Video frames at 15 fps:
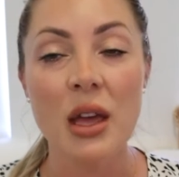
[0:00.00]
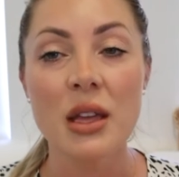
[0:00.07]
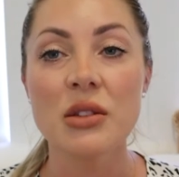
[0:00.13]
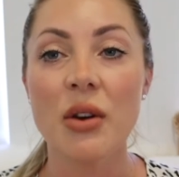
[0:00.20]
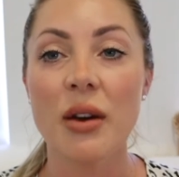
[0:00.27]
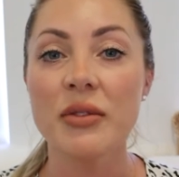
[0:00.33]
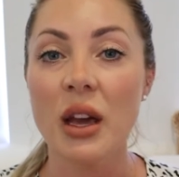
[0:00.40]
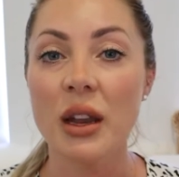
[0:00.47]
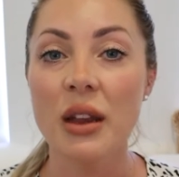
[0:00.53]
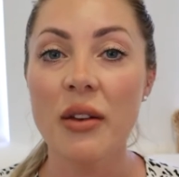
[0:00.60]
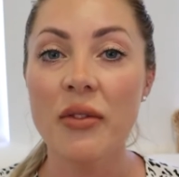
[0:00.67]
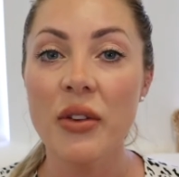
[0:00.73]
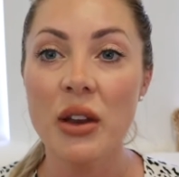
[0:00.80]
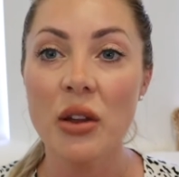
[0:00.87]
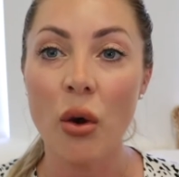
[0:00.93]
So I've done a
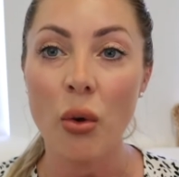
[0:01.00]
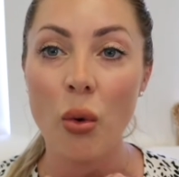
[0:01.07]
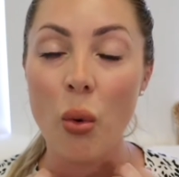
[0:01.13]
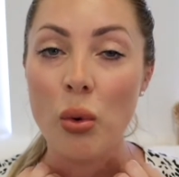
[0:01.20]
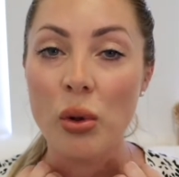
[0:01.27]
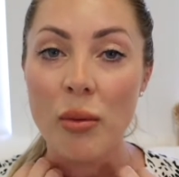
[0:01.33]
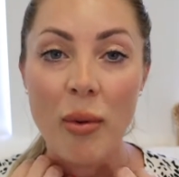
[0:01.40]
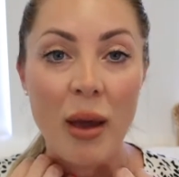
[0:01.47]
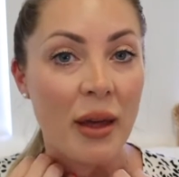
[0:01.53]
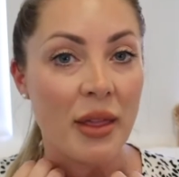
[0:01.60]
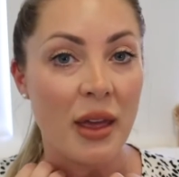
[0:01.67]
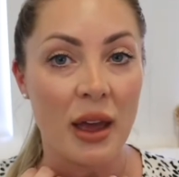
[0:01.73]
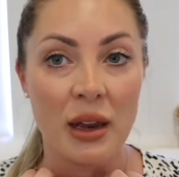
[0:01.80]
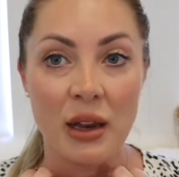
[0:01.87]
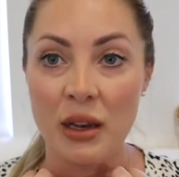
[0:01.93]
video all about
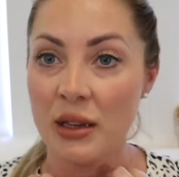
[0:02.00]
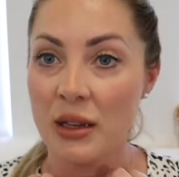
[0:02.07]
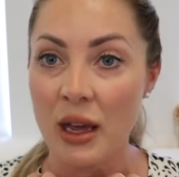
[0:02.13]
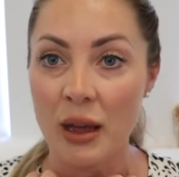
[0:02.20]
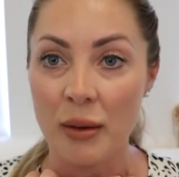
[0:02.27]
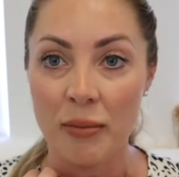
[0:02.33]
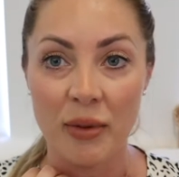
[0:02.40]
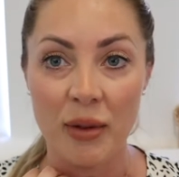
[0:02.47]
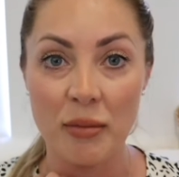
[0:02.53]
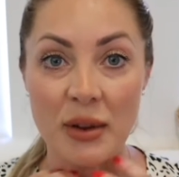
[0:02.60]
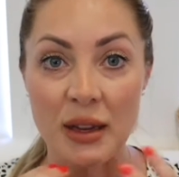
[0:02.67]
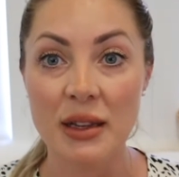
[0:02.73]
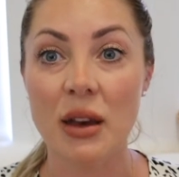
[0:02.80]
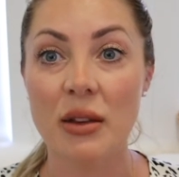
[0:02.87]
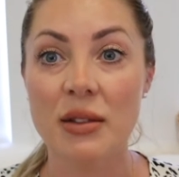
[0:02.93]
that and some
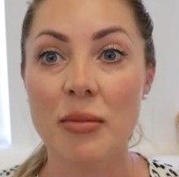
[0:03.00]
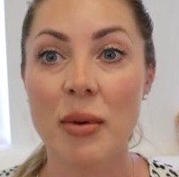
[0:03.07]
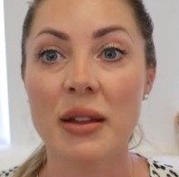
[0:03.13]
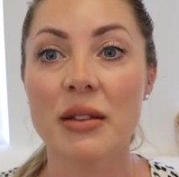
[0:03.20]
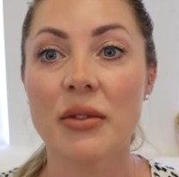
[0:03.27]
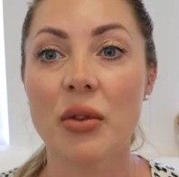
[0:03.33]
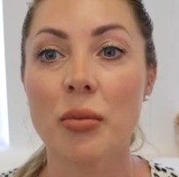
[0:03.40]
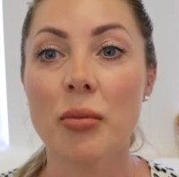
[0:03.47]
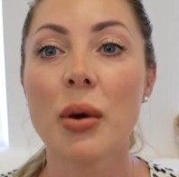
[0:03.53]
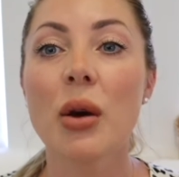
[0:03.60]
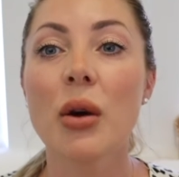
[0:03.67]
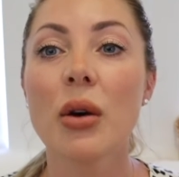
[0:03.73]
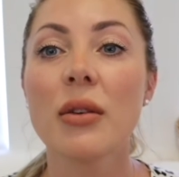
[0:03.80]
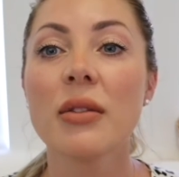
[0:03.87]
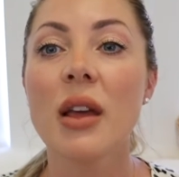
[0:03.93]
details about different
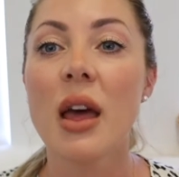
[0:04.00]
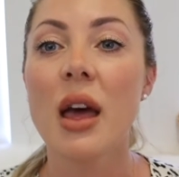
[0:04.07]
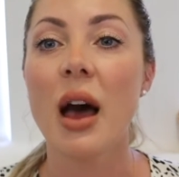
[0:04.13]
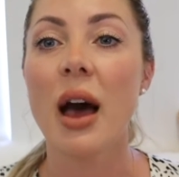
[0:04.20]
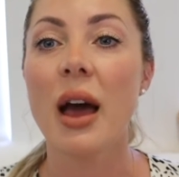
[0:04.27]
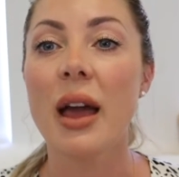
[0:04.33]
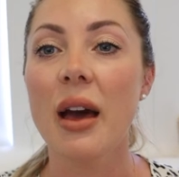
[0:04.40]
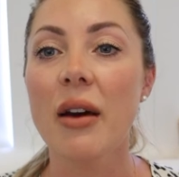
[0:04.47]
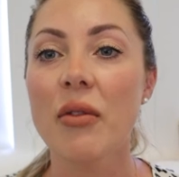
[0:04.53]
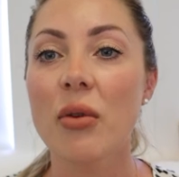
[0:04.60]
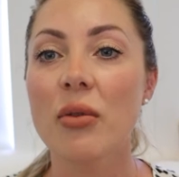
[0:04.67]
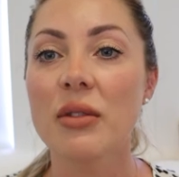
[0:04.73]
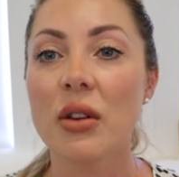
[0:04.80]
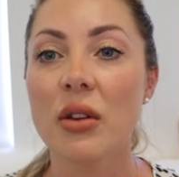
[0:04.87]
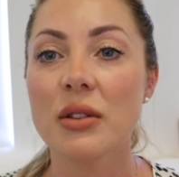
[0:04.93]
pearls. I have
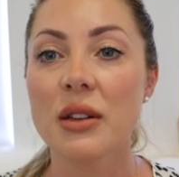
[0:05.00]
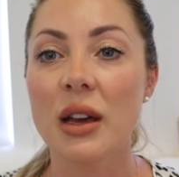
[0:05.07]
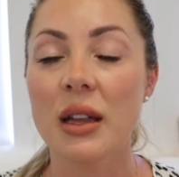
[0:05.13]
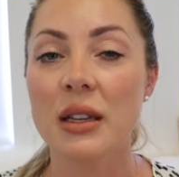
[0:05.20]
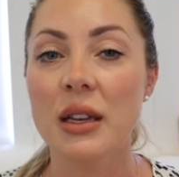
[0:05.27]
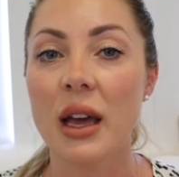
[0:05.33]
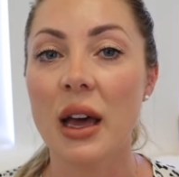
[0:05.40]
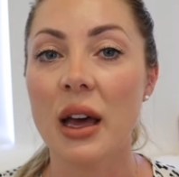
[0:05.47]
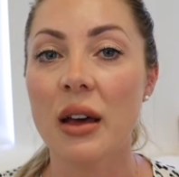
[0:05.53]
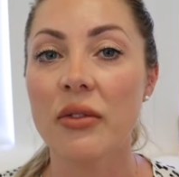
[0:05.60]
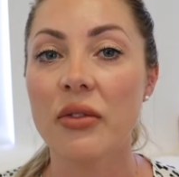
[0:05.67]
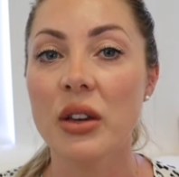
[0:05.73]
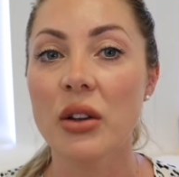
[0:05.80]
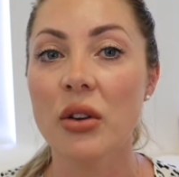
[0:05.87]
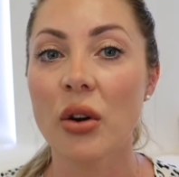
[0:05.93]
also done a
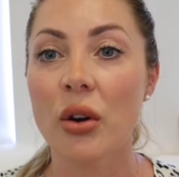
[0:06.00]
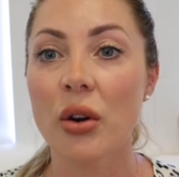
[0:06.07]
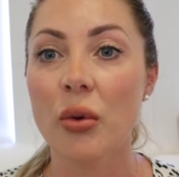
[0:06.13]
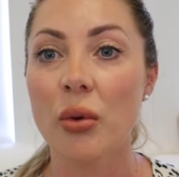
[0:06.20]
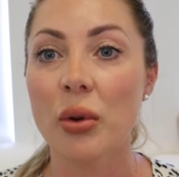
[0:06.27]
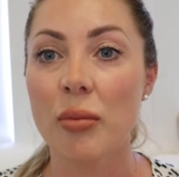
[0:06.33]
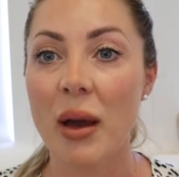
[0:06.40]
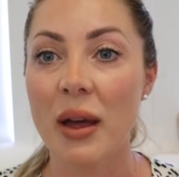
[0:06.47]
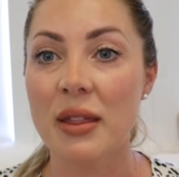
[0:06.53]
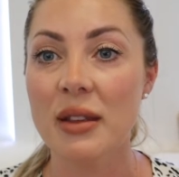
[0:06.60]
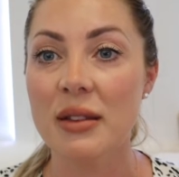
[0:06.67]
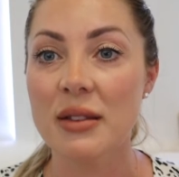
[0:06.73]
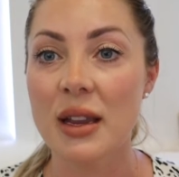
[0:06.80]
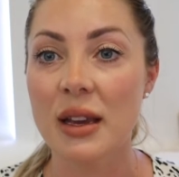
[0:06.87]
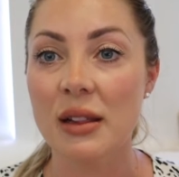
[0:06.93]
video all about
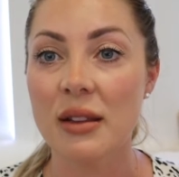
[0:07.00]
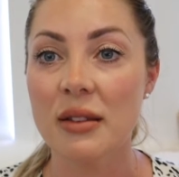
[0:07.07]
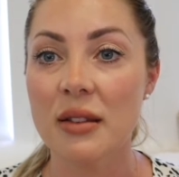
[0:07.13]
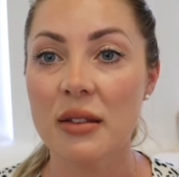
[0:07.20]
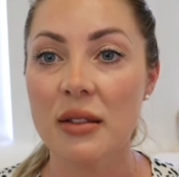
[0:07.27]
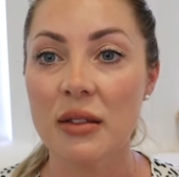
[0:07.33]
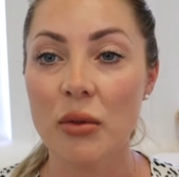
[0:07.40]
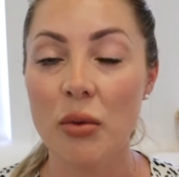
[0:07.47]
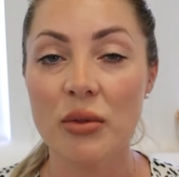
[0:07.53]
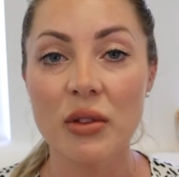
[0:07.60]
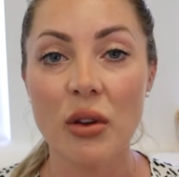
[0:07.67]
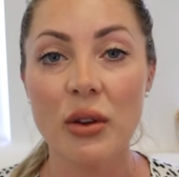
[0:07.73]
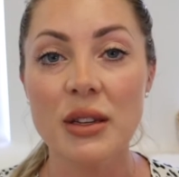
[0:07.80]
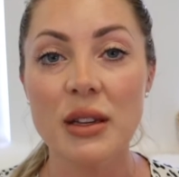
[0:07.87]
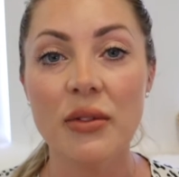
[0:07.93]
this necklace. This is
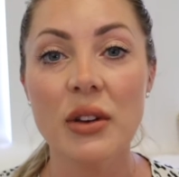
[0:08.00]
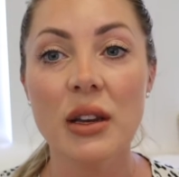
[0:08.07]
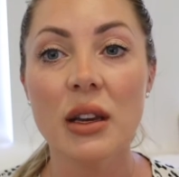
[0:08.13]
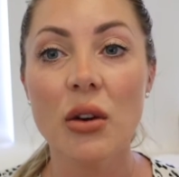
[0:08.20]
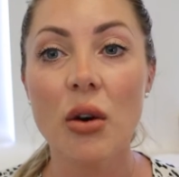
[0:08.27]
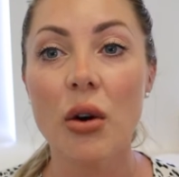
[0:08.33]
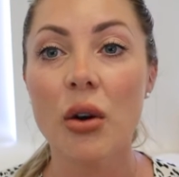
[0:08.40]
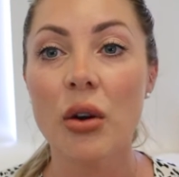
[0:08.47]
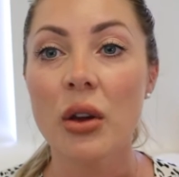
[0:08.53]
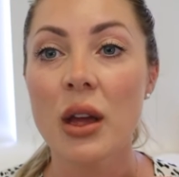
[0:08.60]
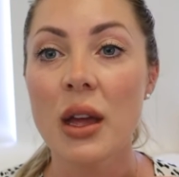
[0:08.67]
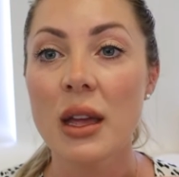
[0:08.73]
also a Tiffany & Co.